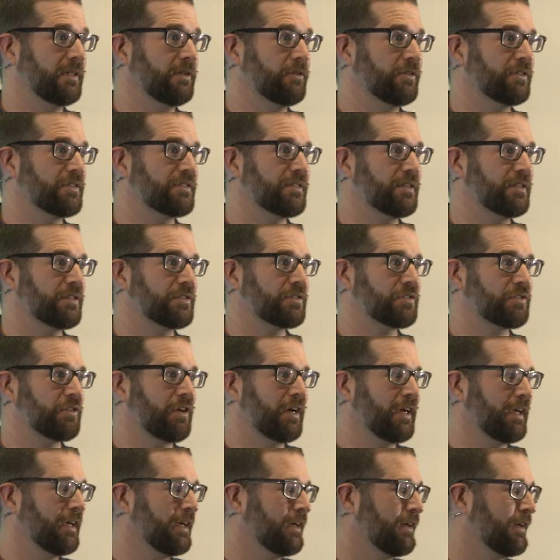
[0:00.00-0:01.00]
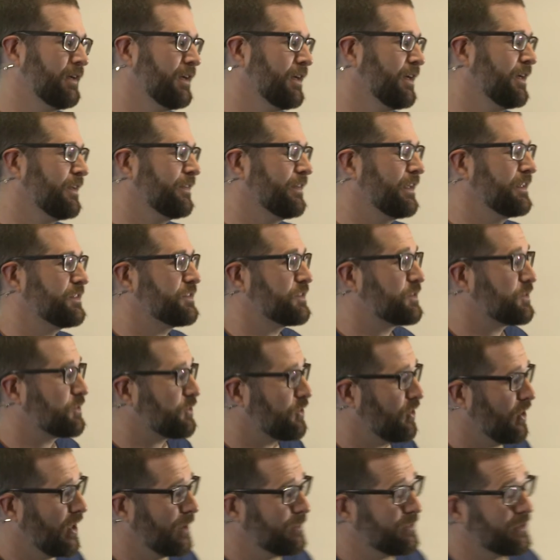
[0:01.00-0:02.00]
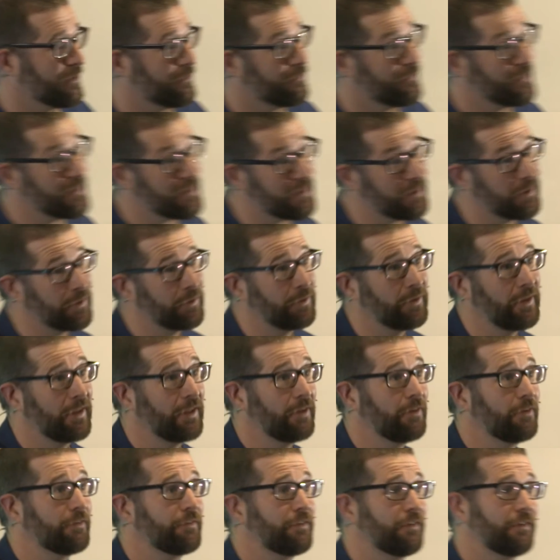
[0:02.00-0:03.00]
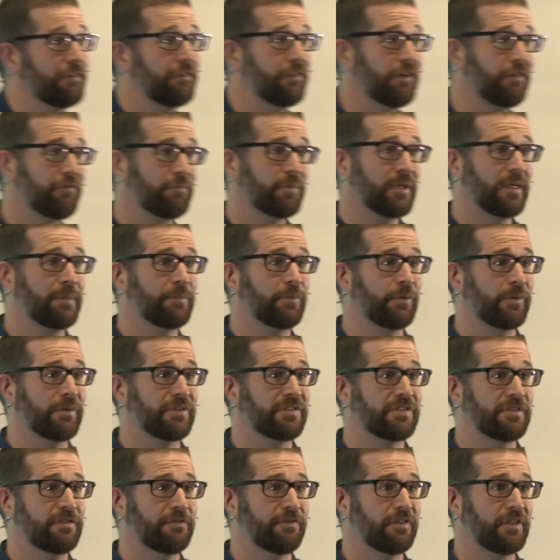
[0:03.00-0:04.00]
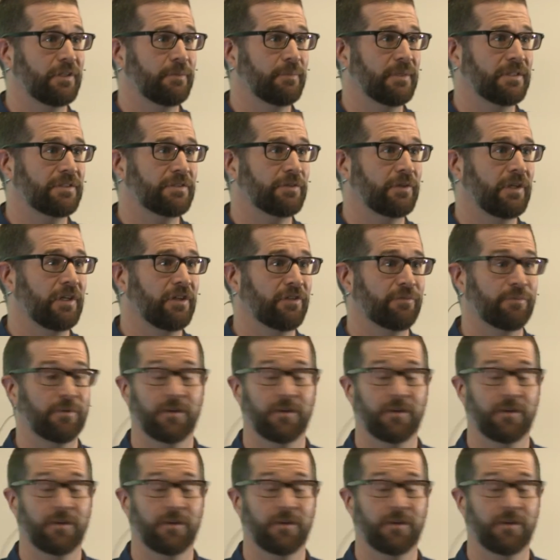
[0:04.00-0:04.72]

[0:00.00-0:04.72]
illness in Australia. They described the physical health of people with severe mental health